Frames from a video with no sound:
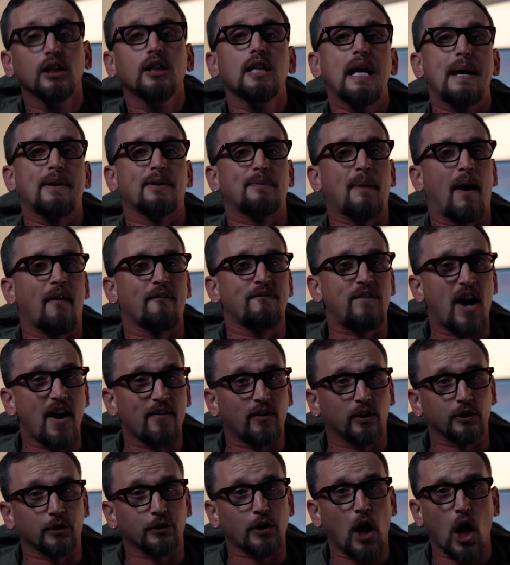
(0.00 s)
It's about
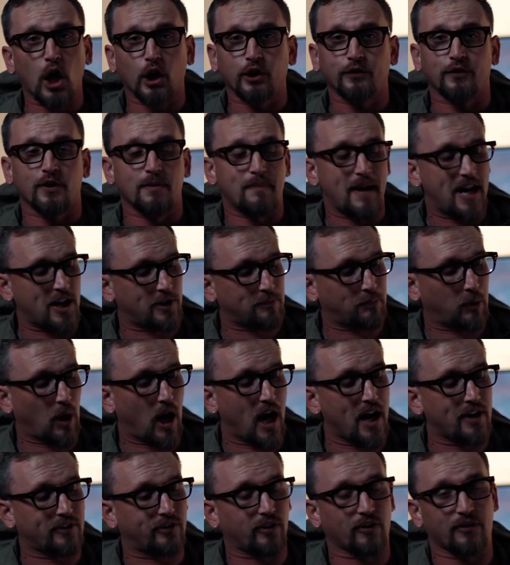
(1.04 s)
$500 for the base
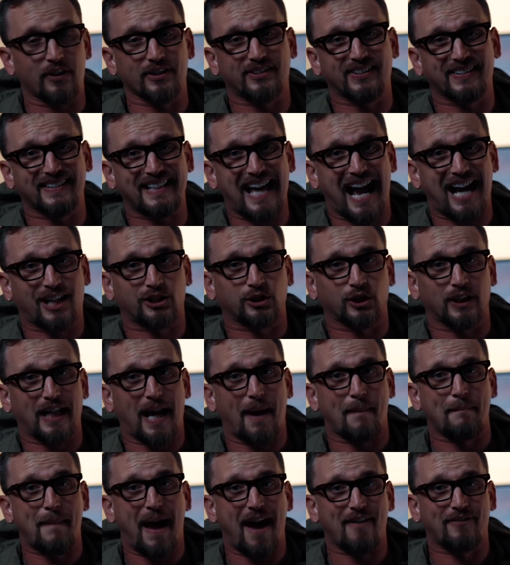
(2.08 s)
price. This is actually
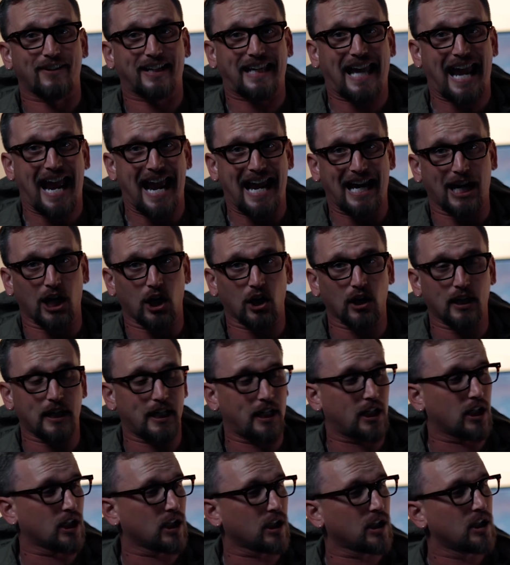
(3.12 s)
a Mavic Air
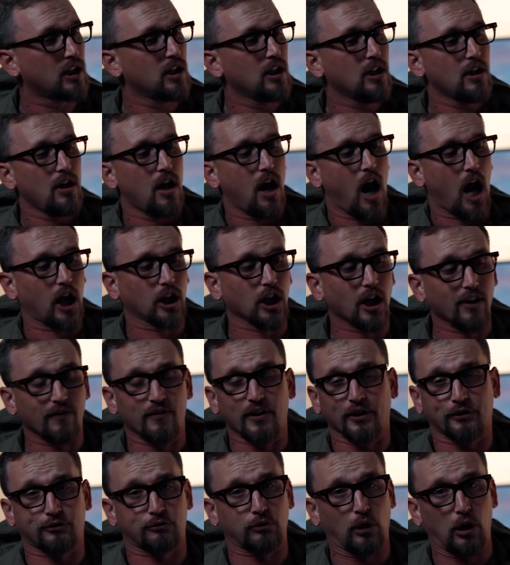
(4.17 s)
here. I love
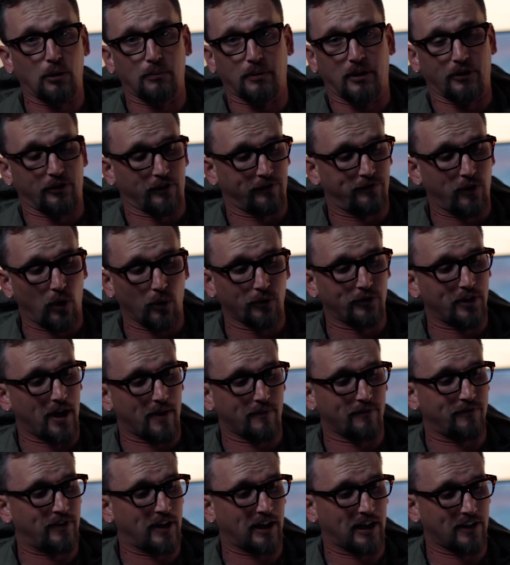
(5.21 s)
this drone because it folds
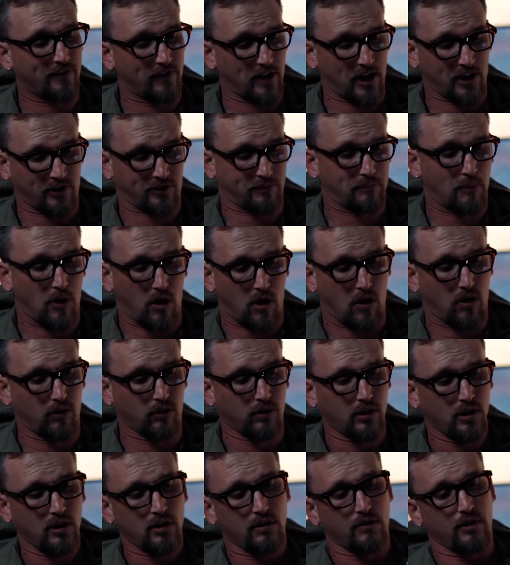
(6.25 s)
up very
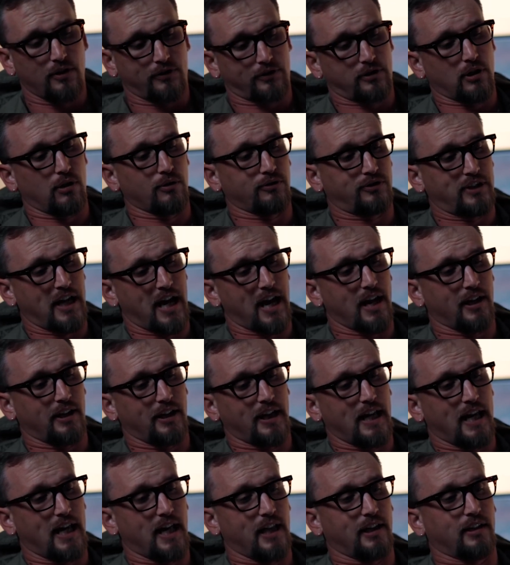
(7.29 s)
small. This goes down and
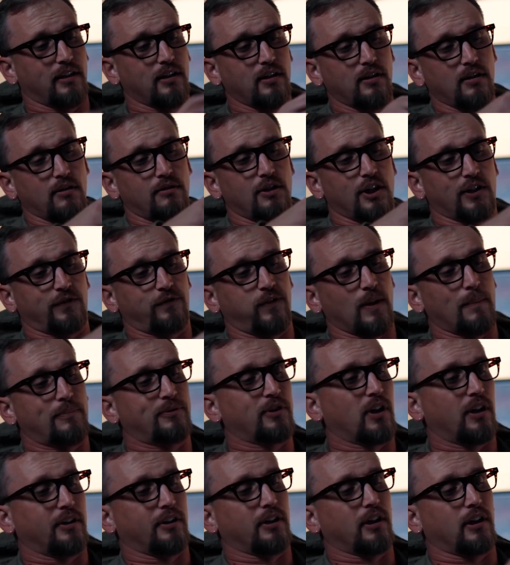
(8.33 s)
in, this flips
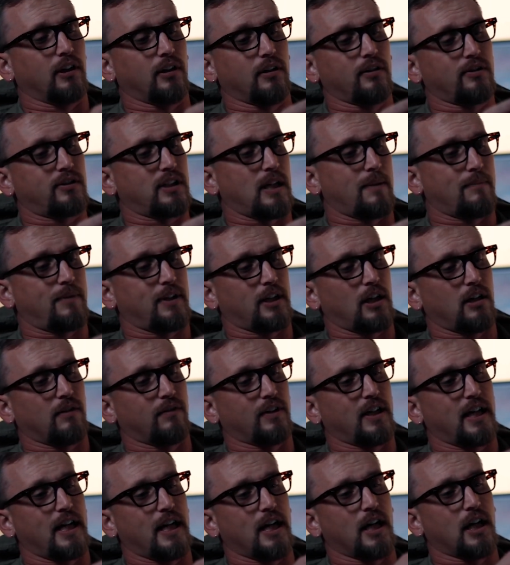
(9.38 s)
under, same thing
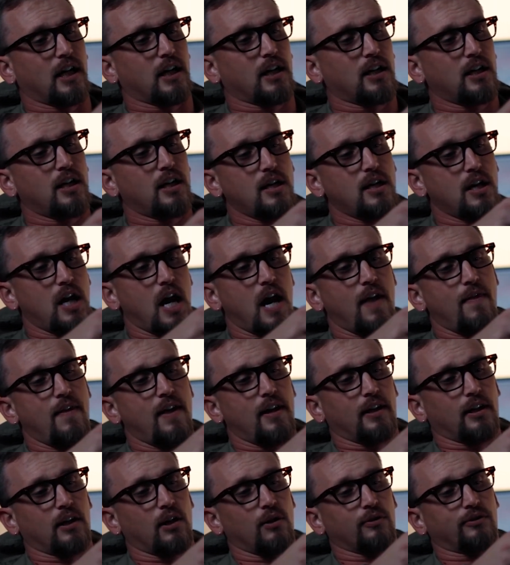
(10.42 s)
over here, and
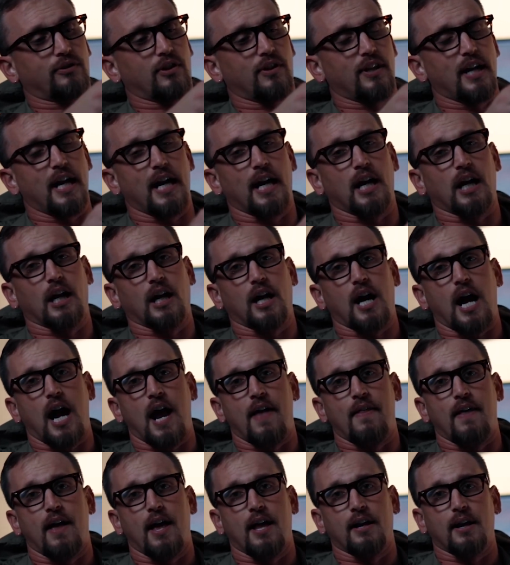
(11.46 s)
then it goes to there,
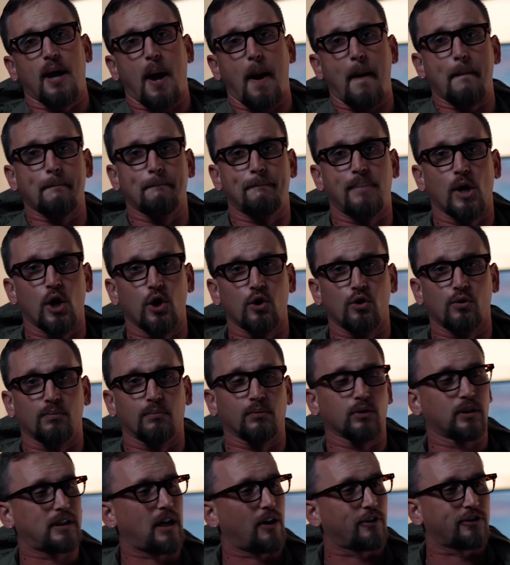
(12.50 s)
and then boom,
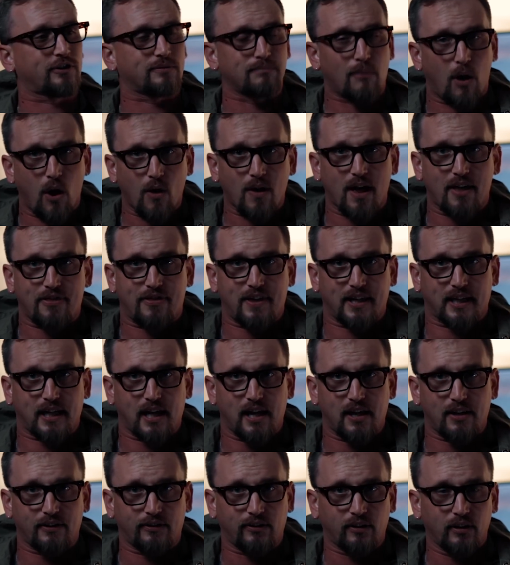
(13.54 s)
look how small that thing
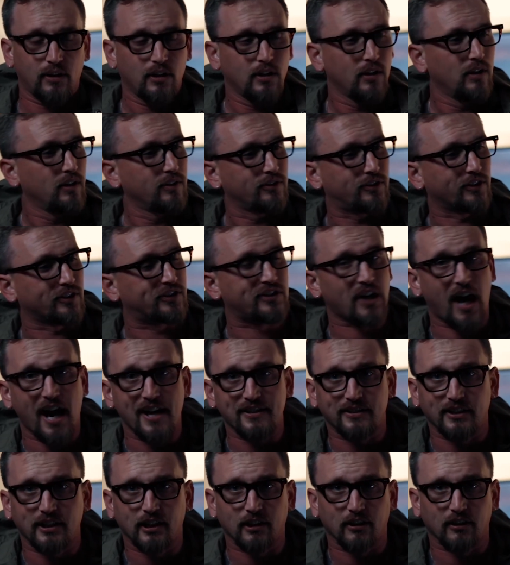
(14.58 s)
is. It's the
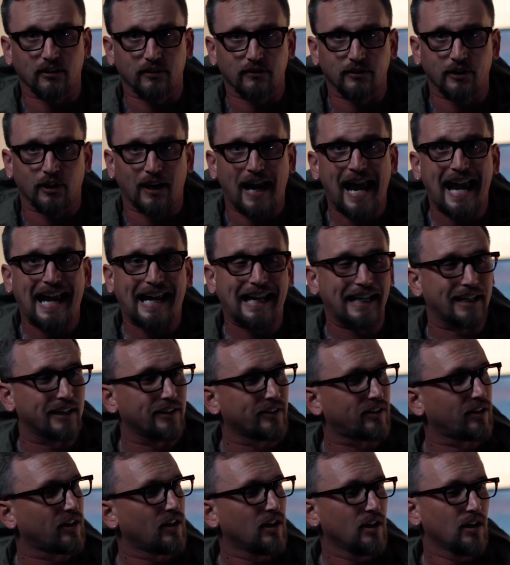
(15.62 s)
size of your
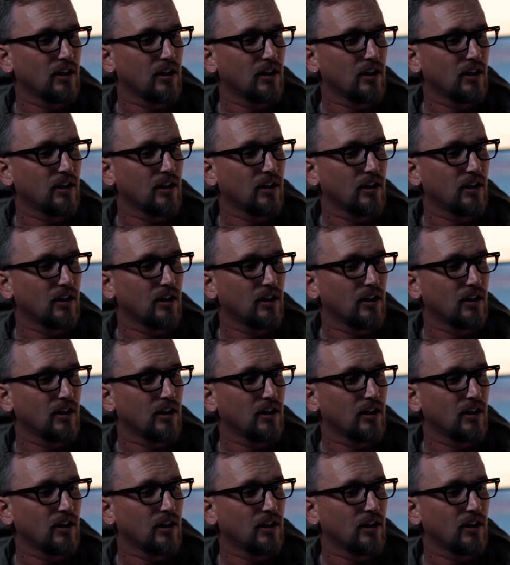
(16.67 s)
hand.